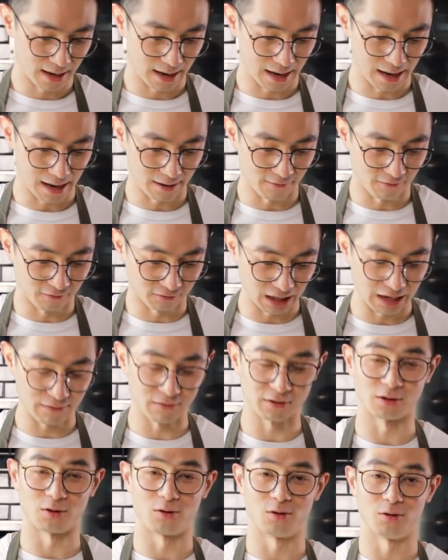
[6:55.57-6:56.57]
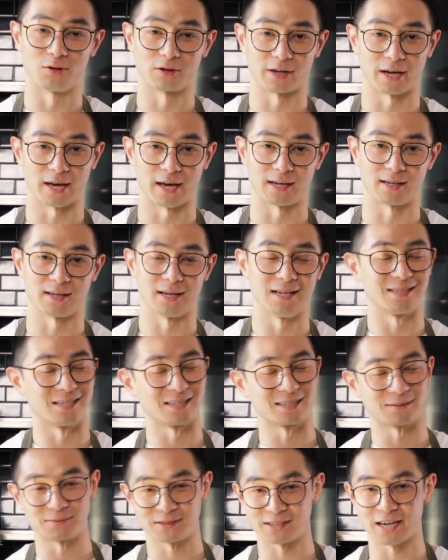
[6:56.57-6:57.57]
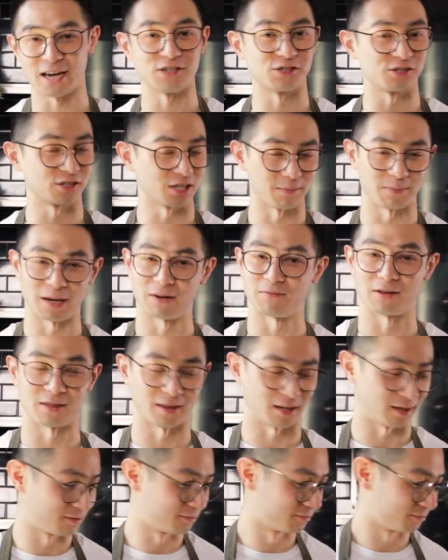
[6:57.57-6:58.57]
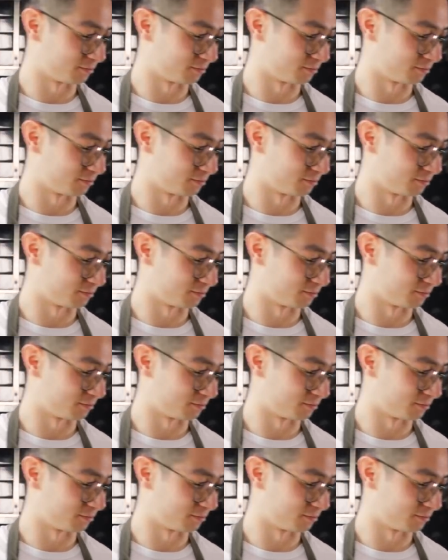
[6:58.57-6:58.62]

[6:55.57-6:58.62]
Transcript: And flavor the whole cake. It just changes up everything.